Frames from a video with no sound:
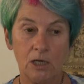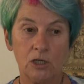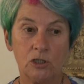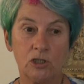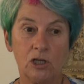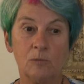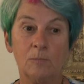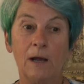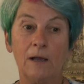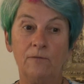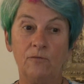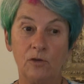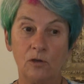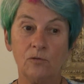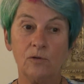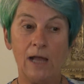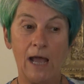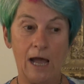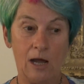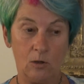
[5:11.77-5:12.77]
So my
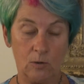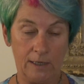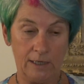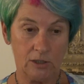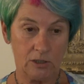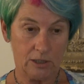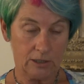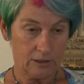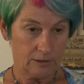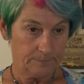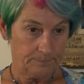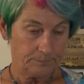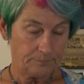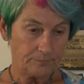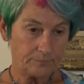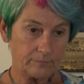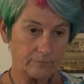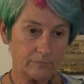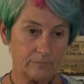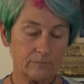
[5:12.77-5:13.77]
view now is that
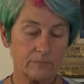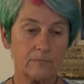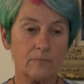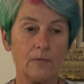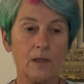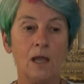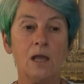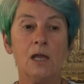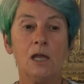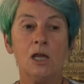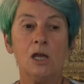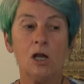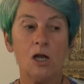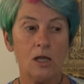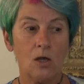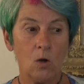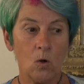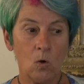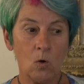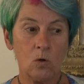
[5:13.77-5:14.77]

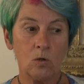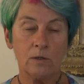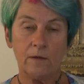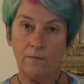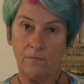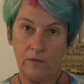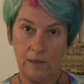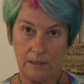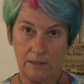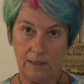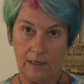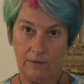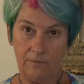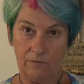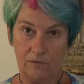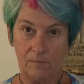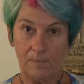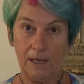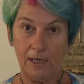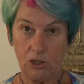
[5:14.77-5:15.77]
all of this
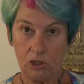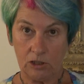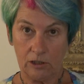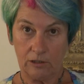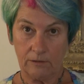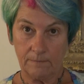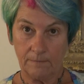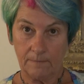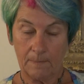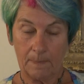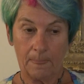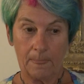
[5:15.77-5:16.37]
information